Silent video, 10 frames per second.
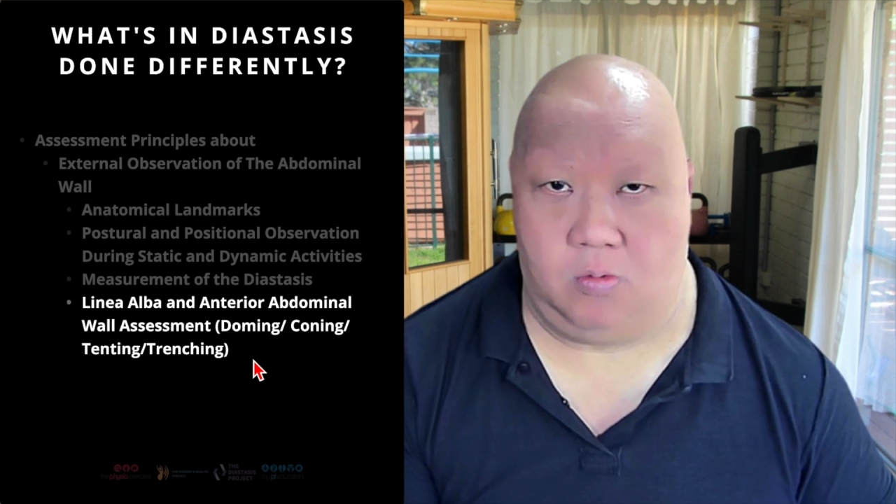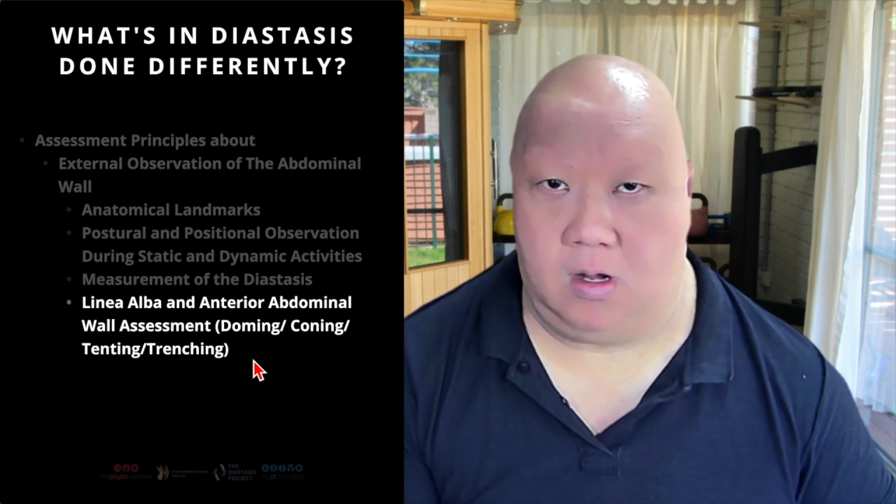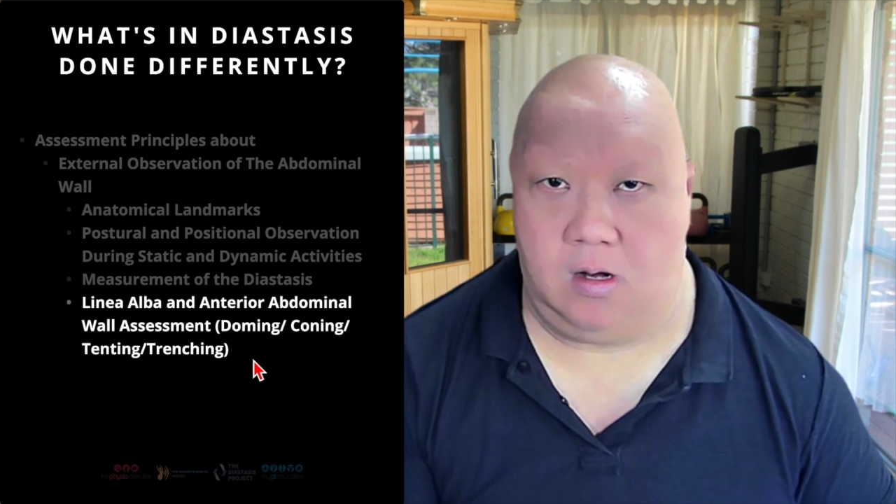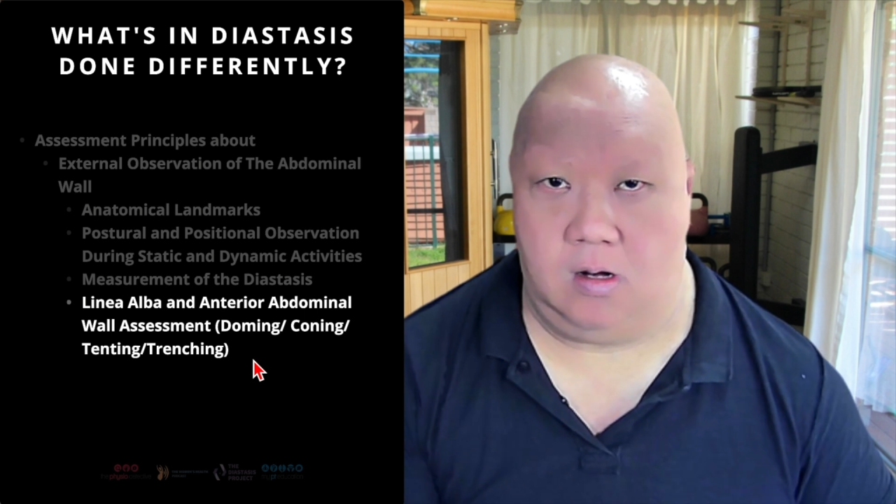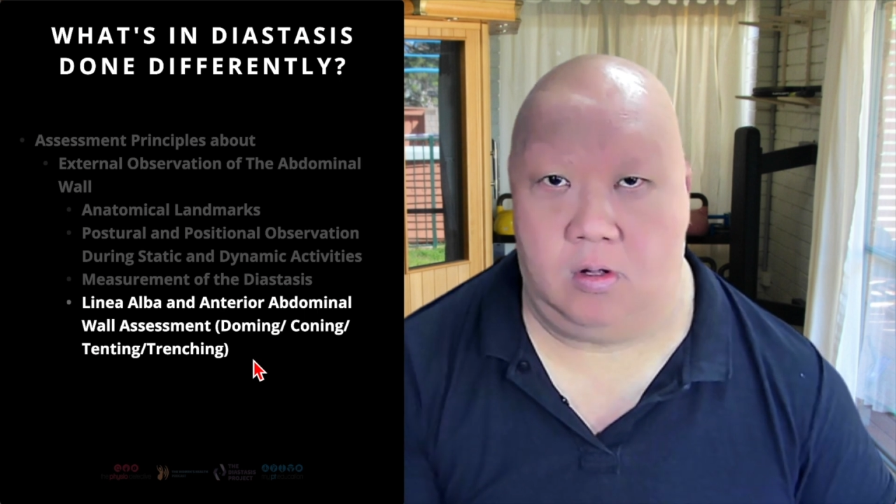We're
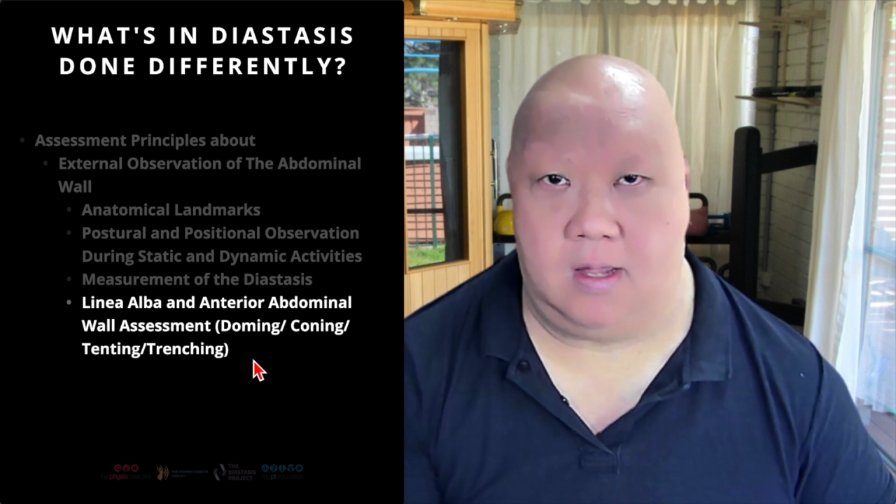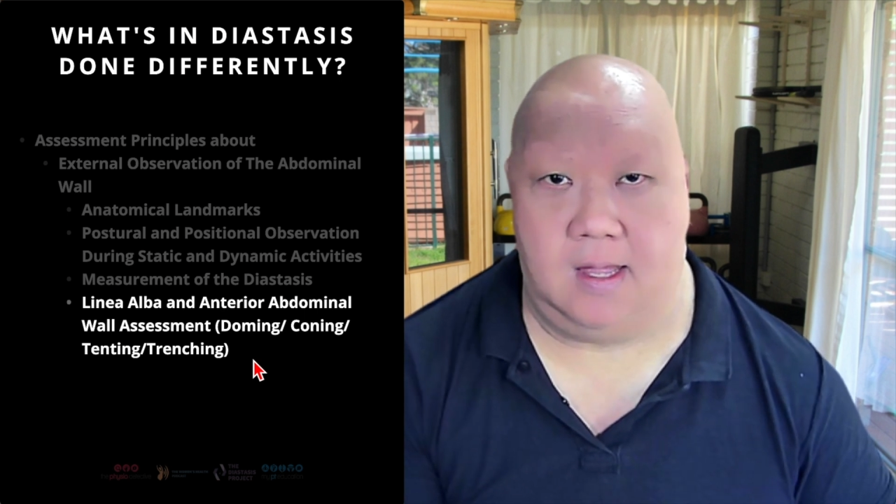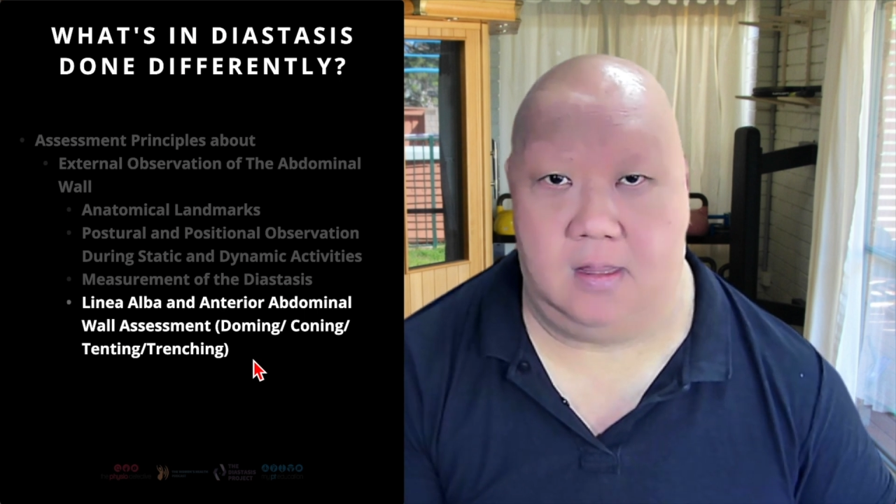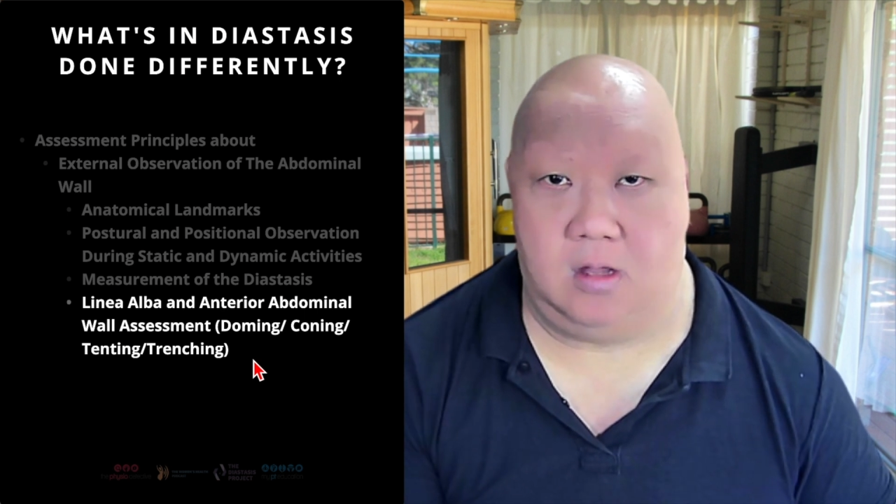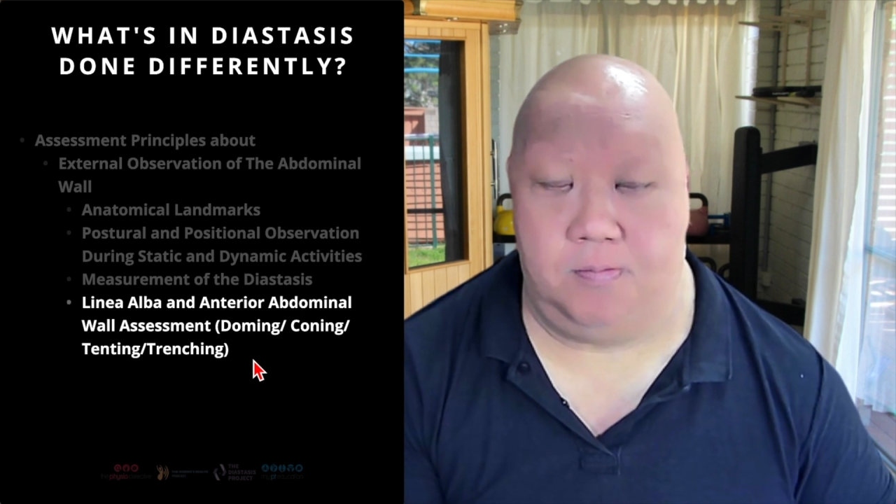going to look
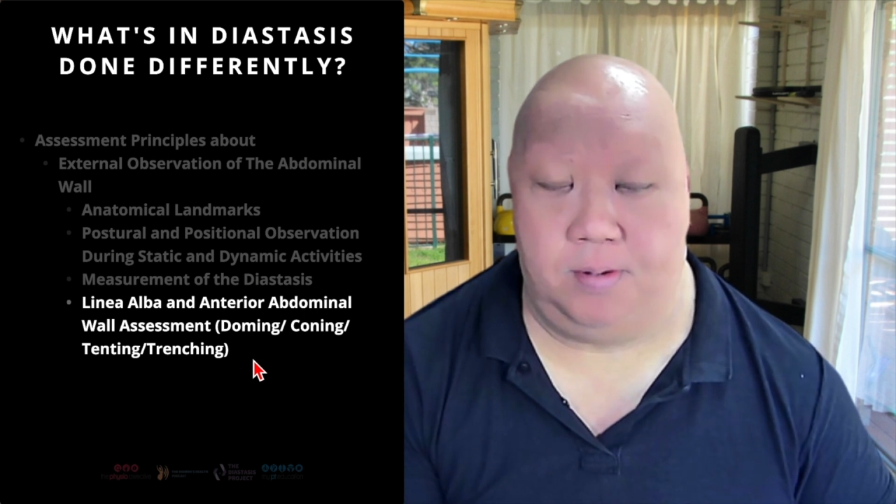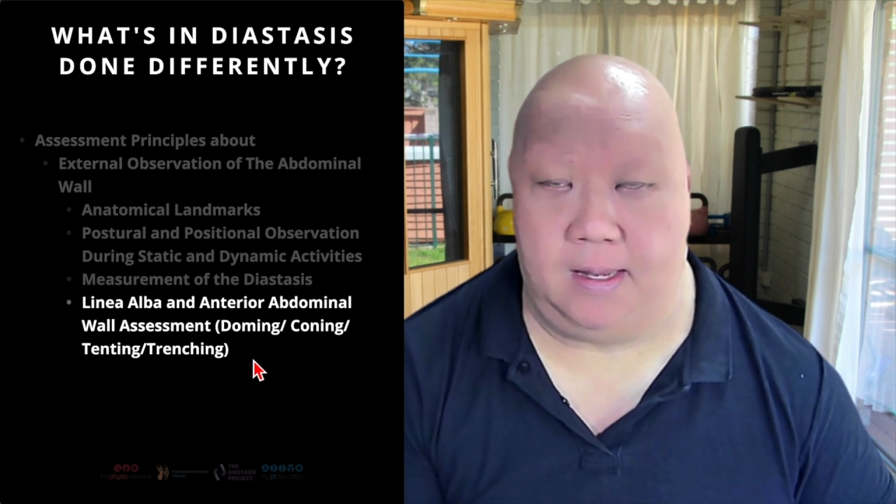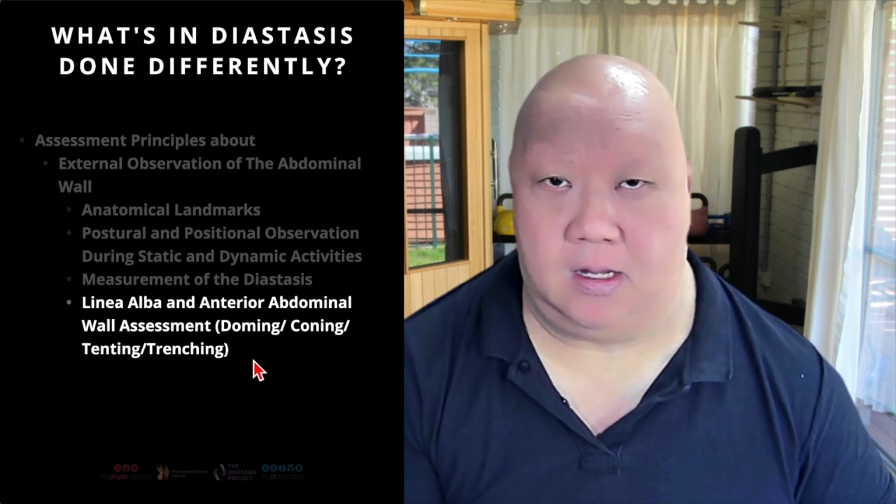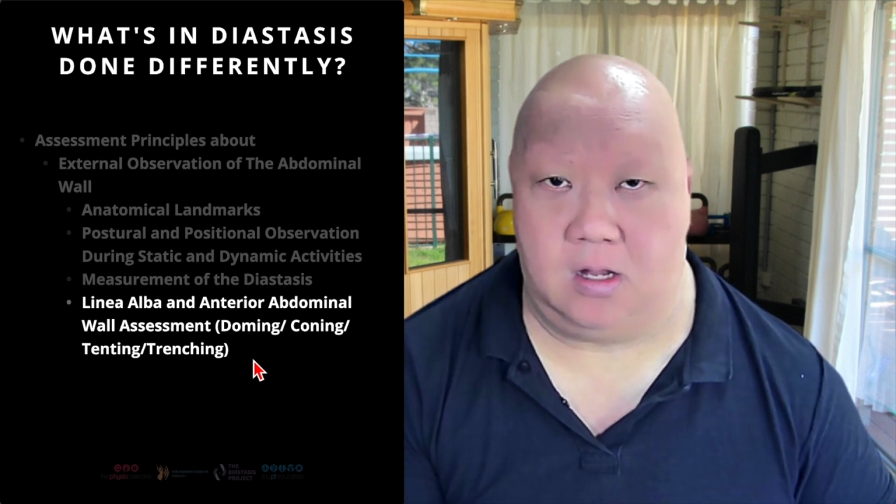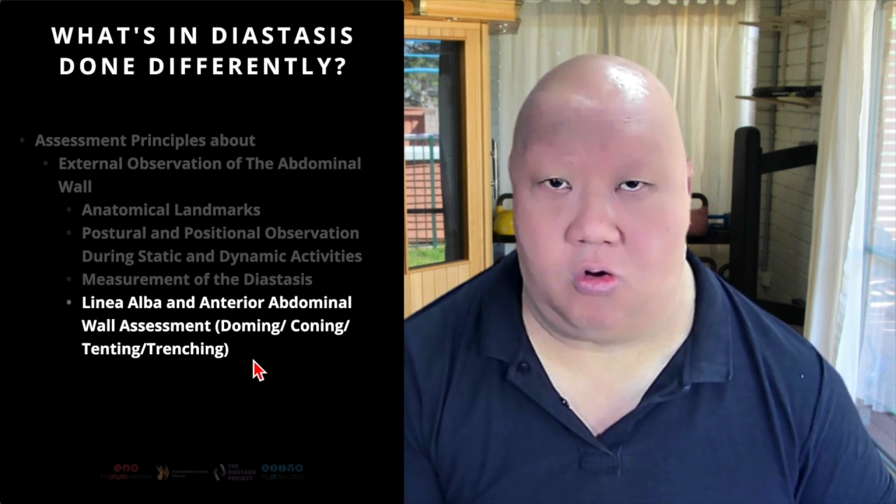at the
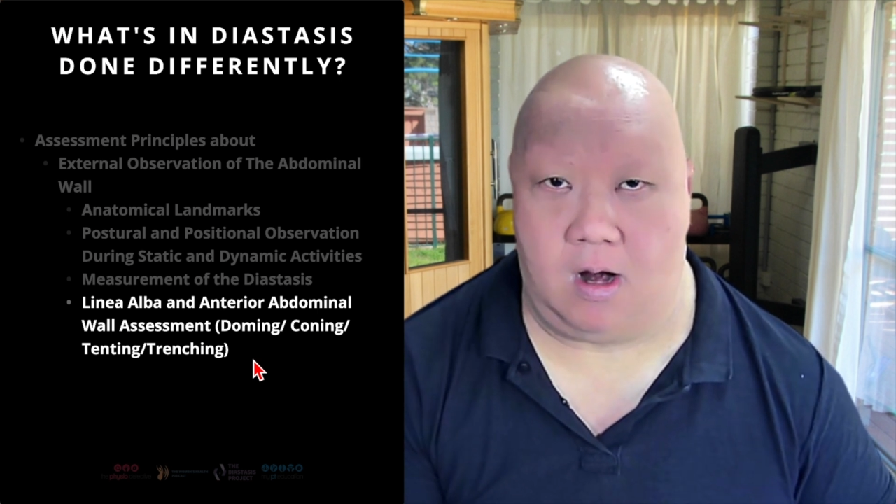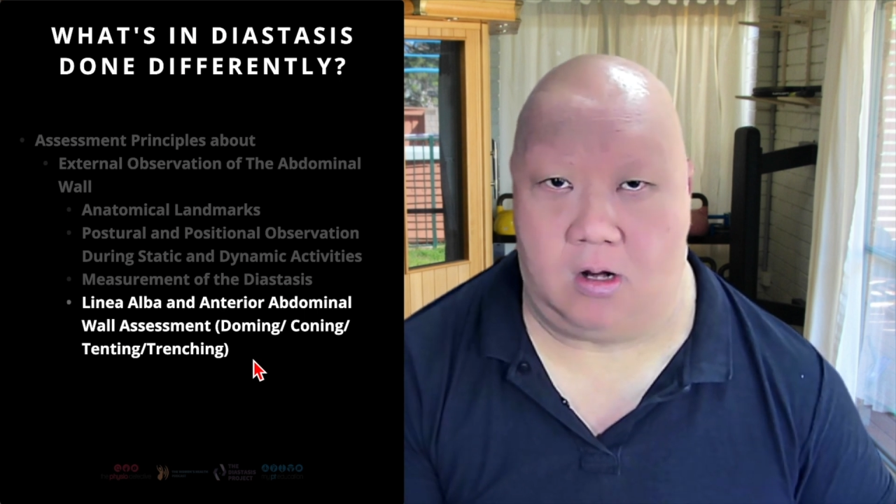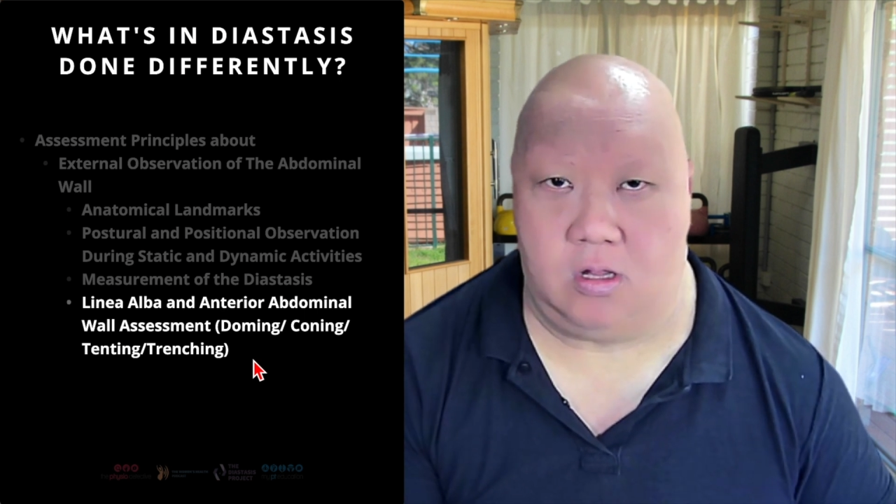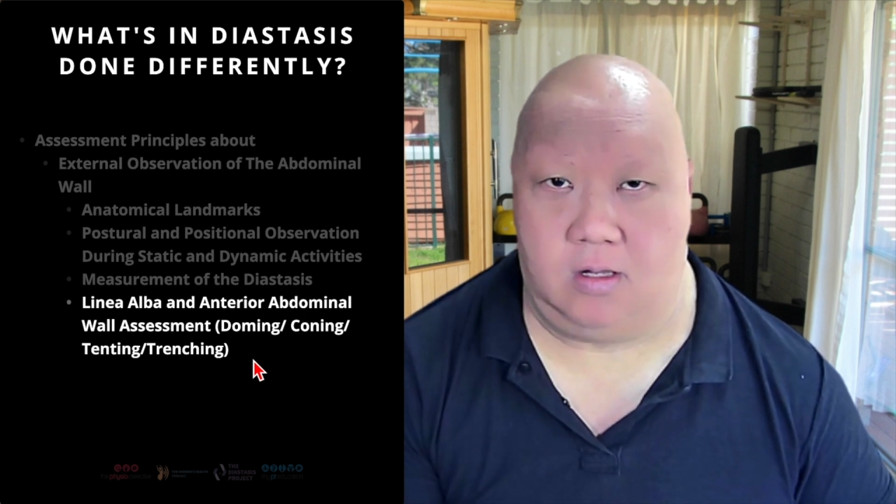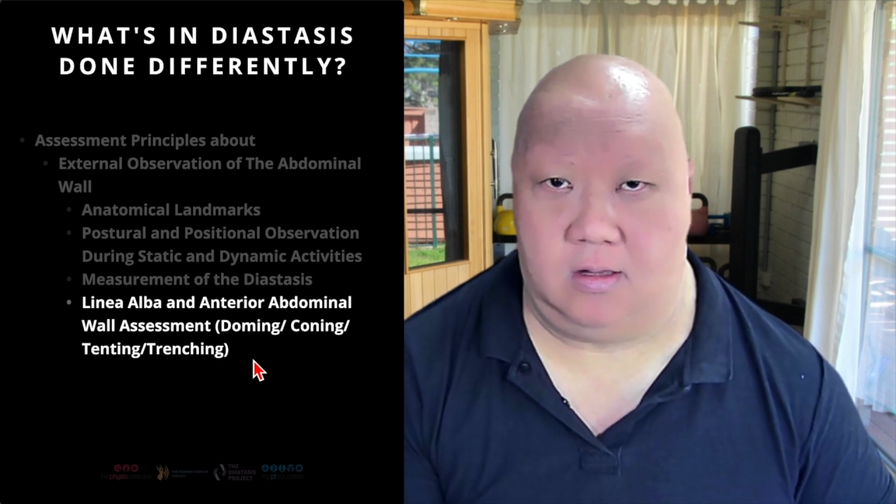oblique
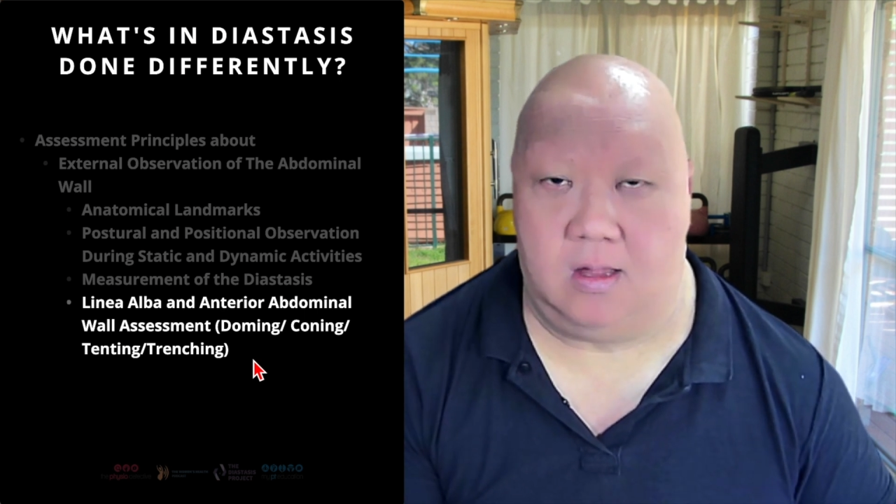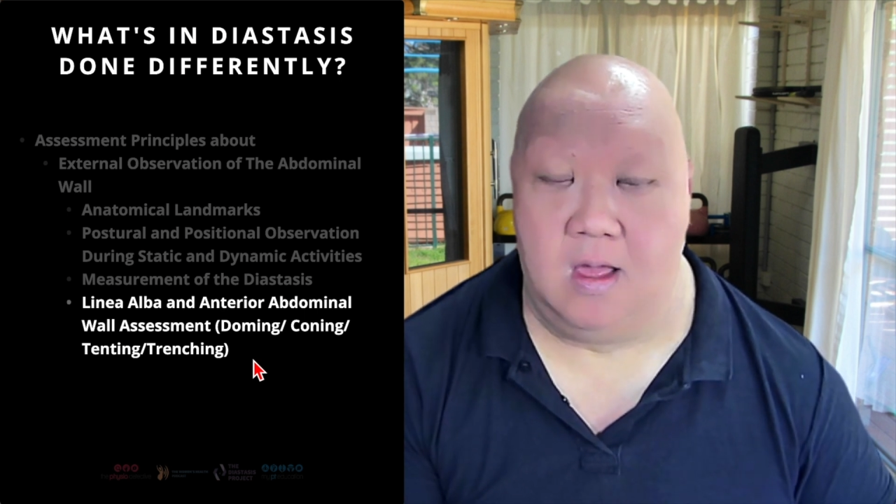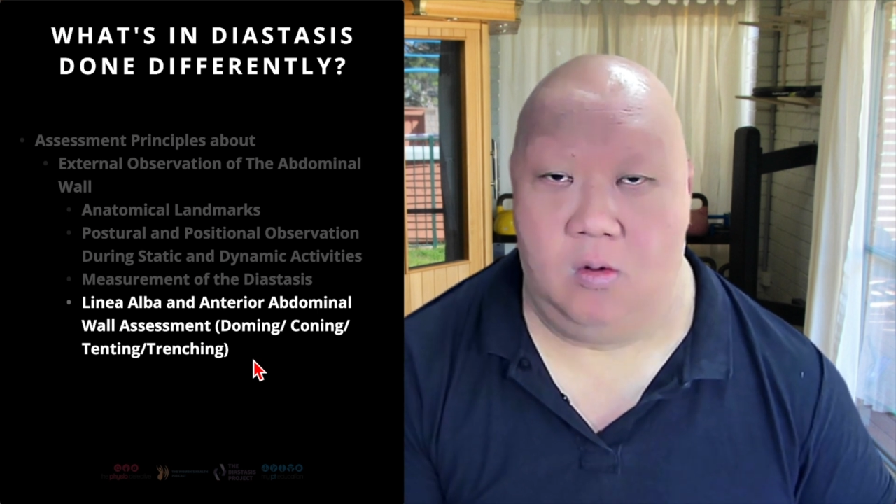contractions,